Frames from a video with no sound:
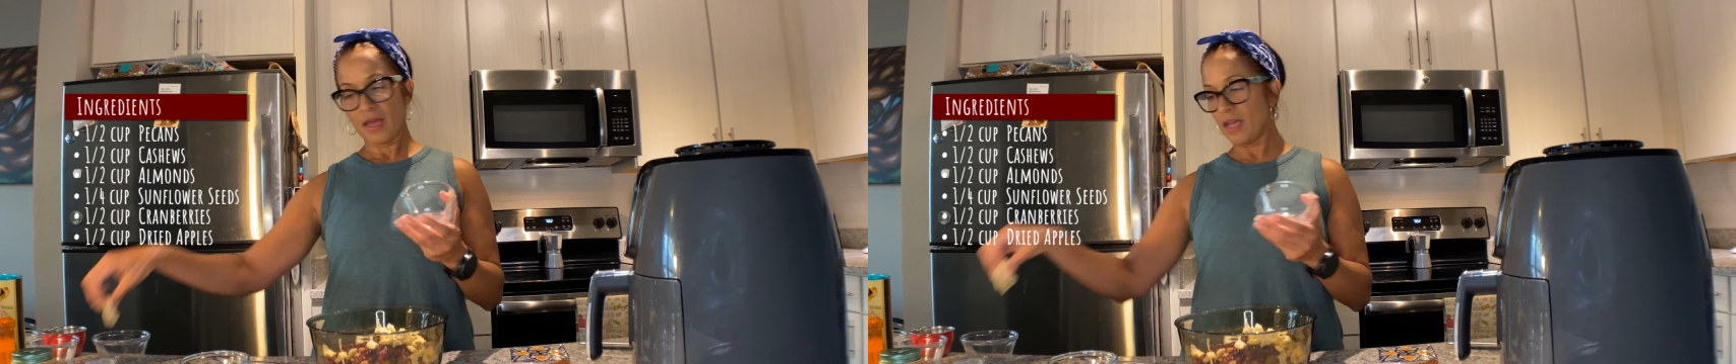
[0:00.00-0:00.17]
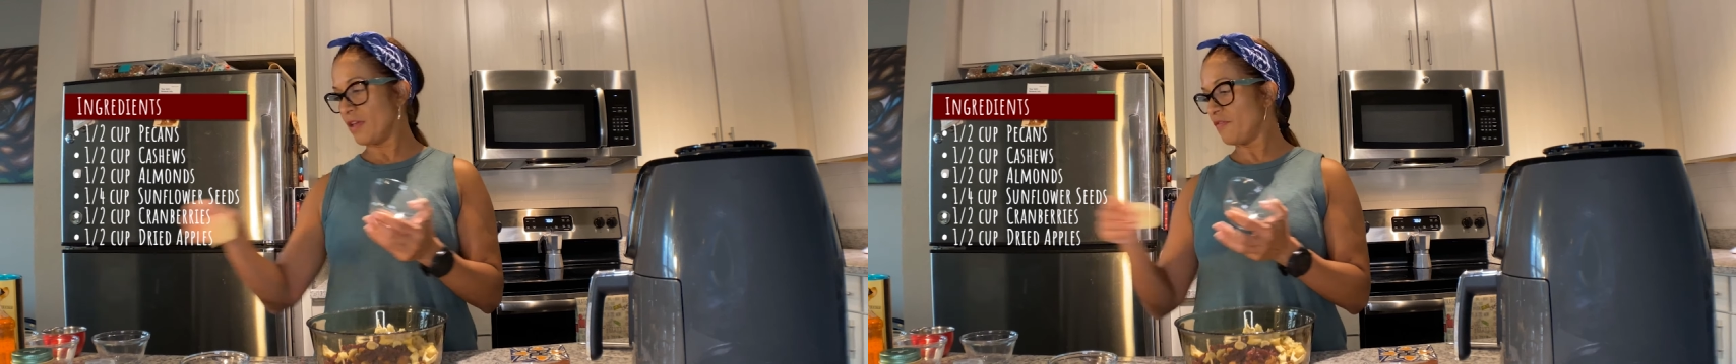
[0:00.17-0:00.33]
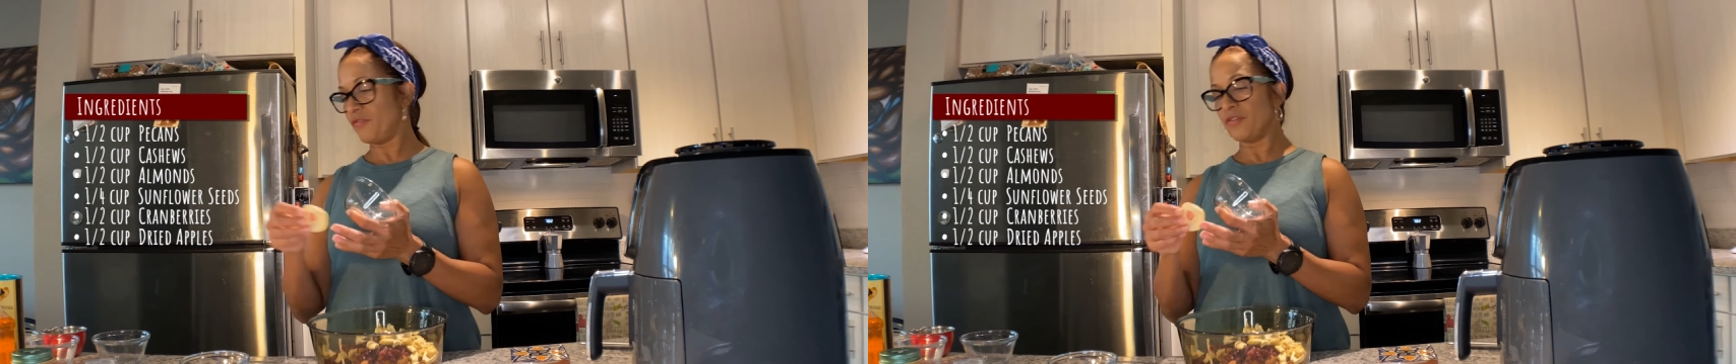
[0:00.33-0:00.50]

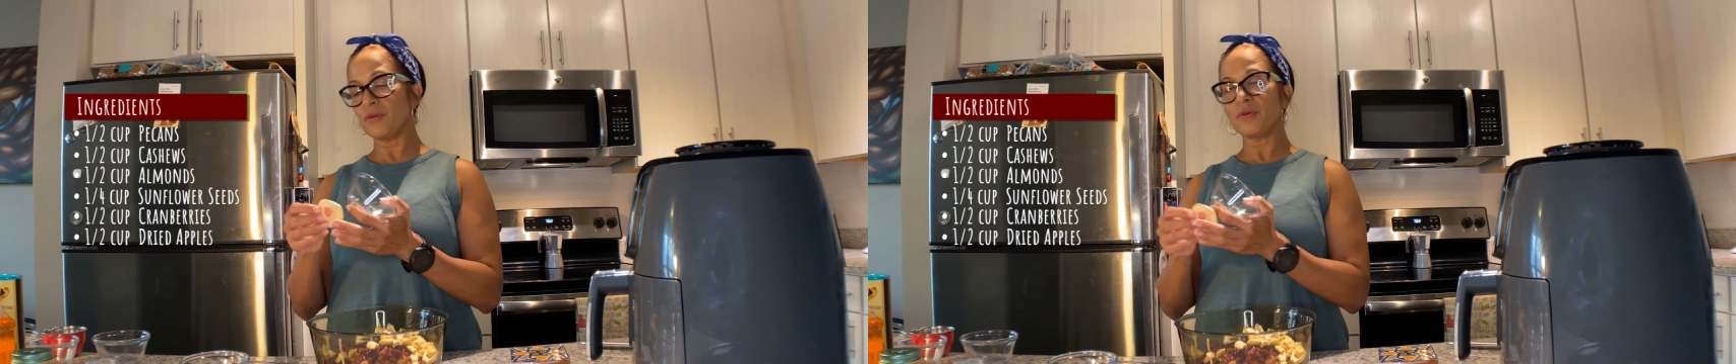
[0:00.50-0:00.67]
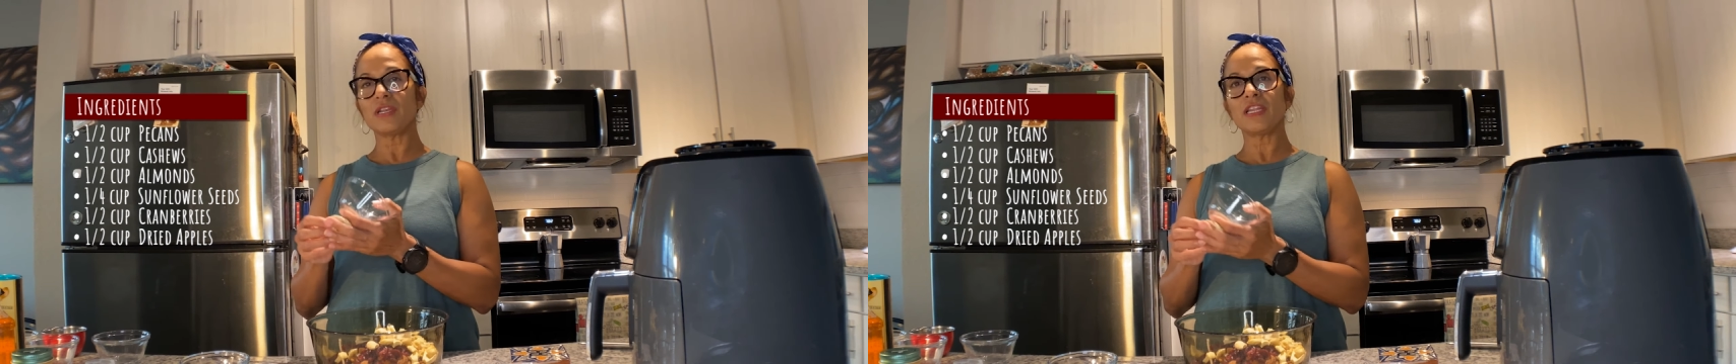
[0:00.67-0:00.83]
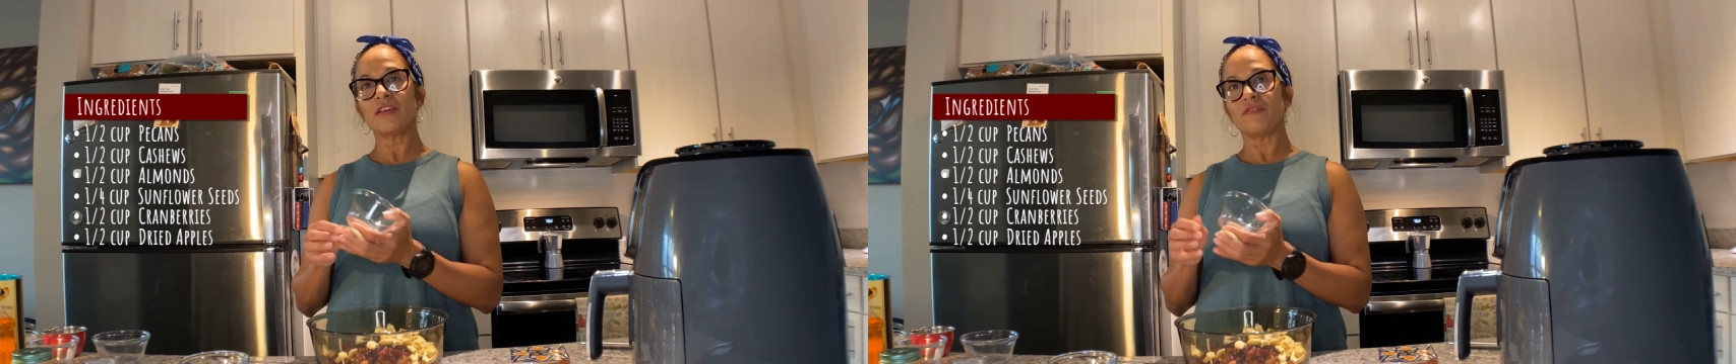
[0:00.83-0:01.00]
if you
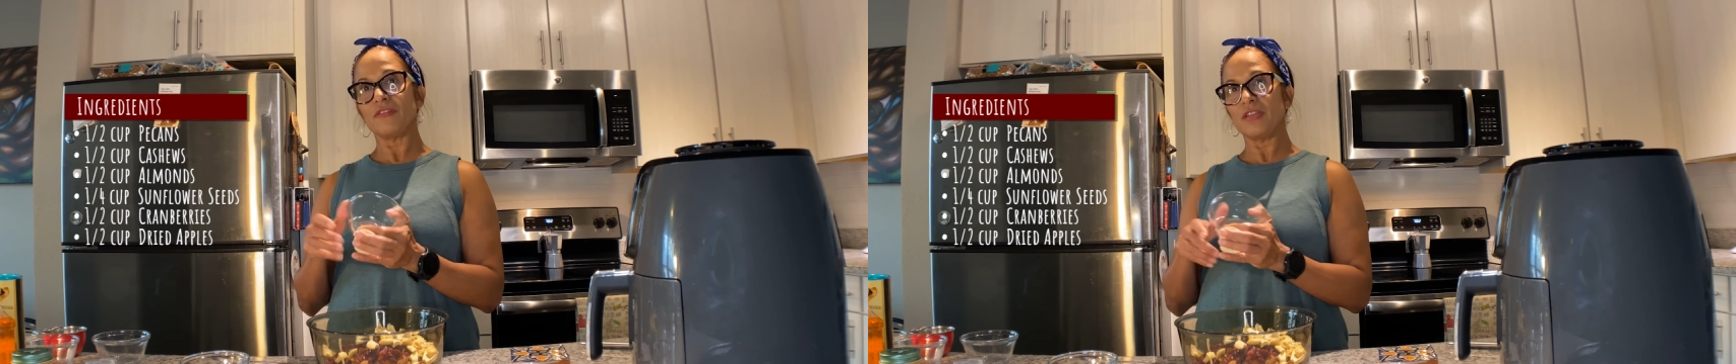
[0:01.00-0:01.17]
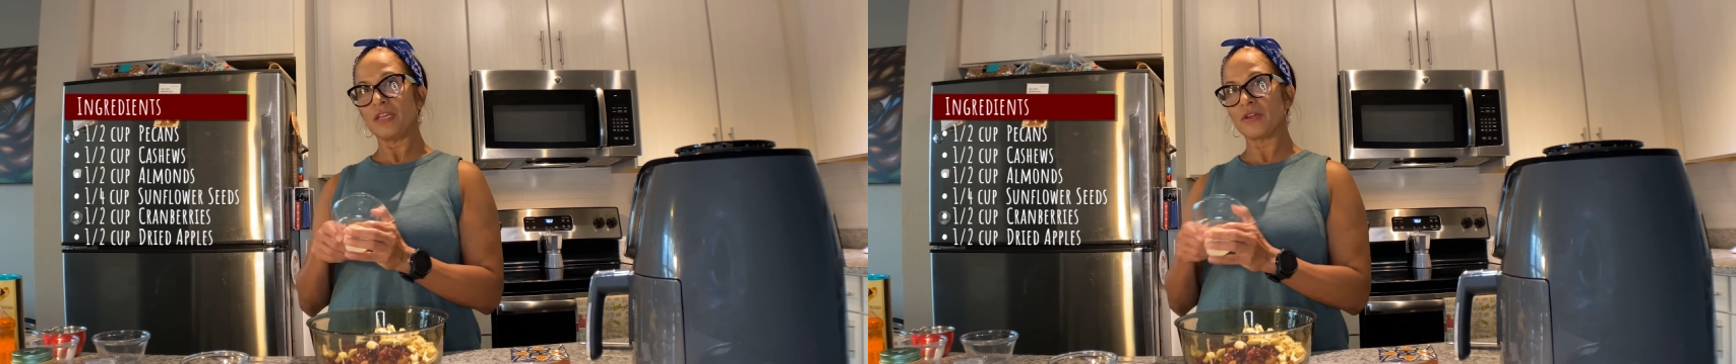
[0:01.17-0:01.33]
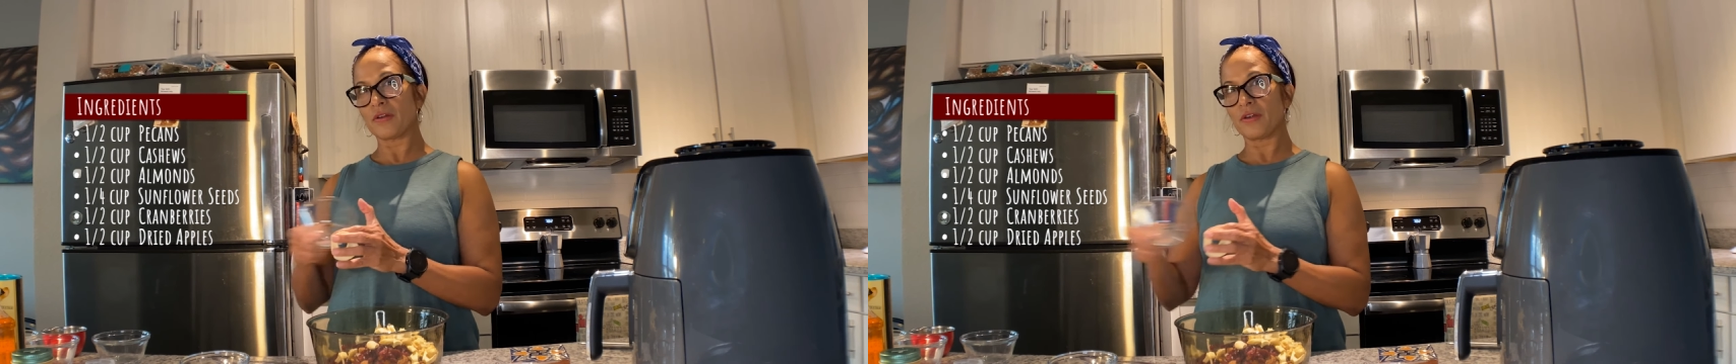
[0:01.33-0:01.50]
live
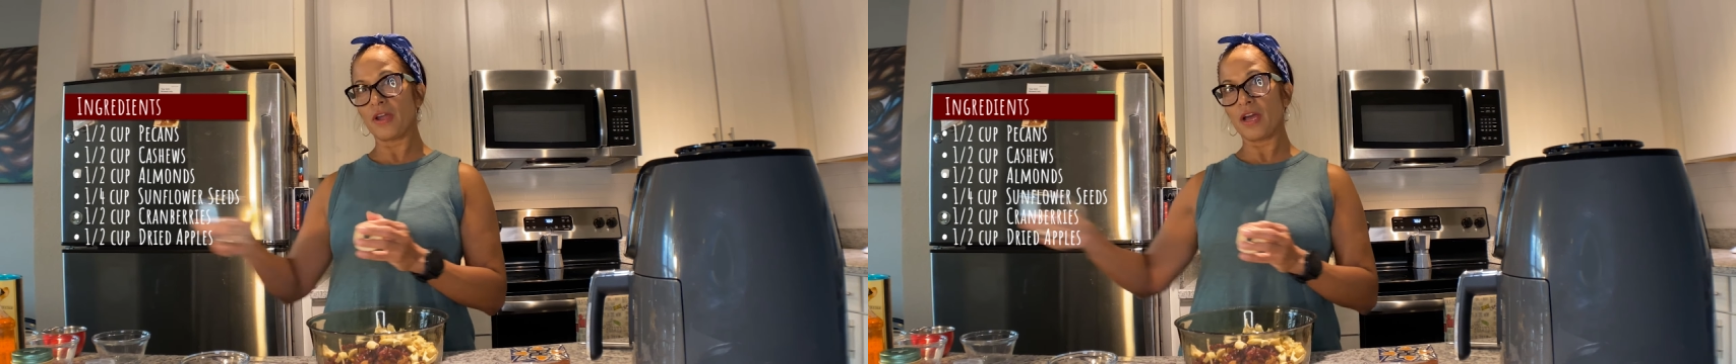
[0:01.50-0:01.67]
near